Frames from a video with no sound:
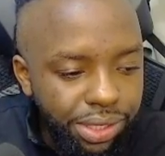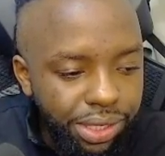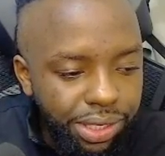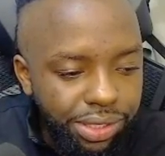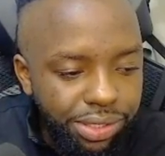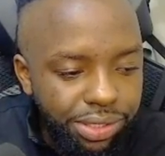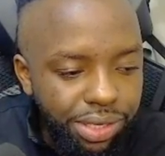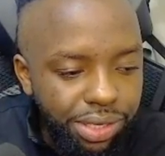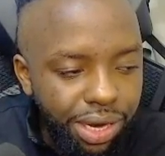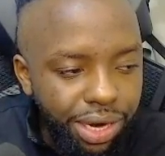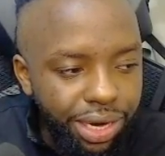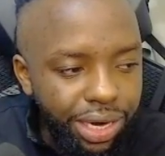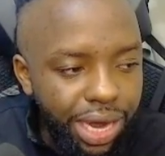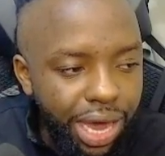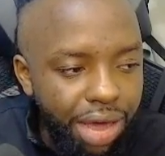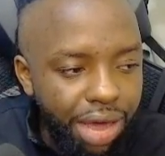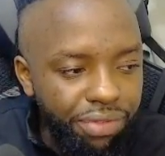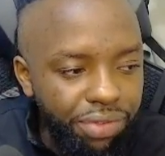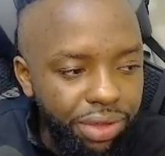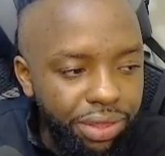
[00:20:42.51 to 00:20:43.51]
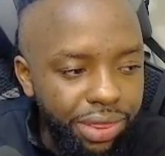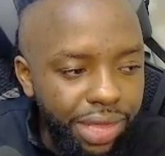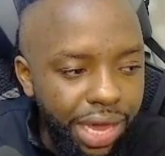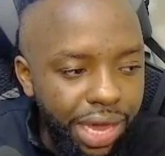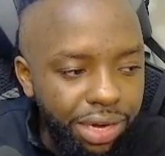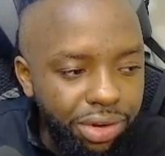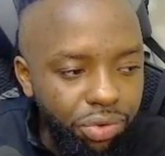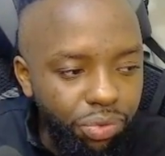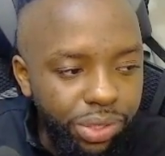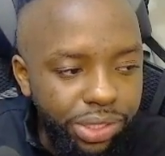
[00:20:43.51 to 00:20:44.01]
it started having
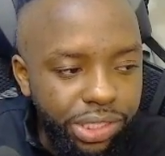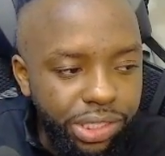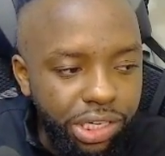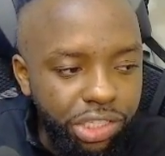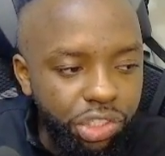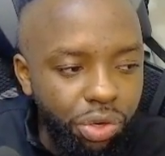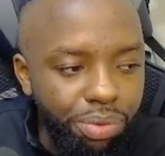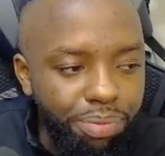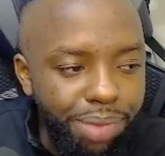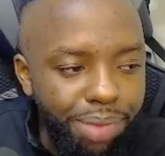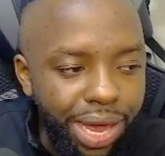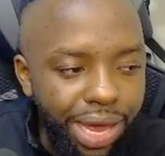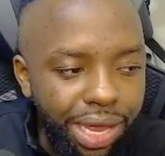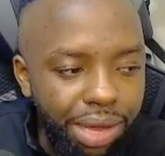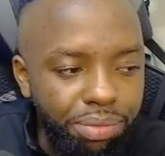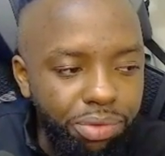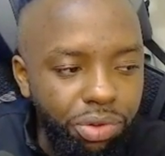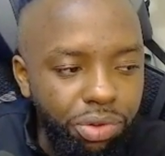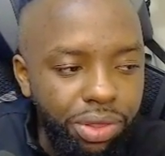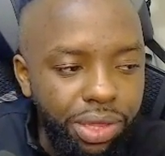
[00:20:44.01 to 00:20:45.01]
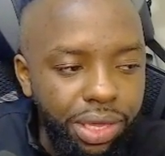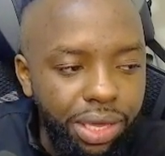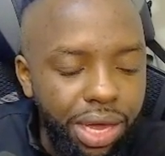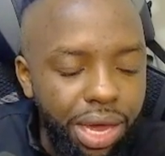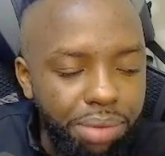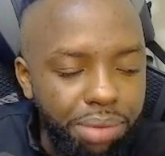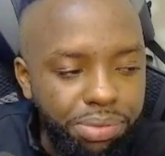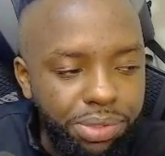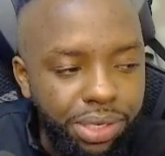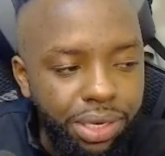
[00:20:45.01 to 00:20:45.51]
that rejection back up to the
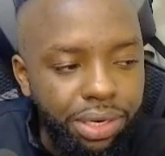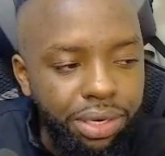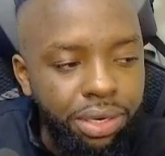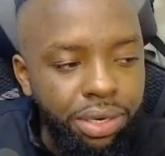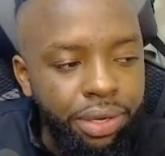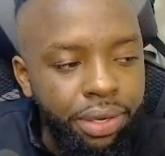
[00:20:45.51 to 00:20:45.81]
upside.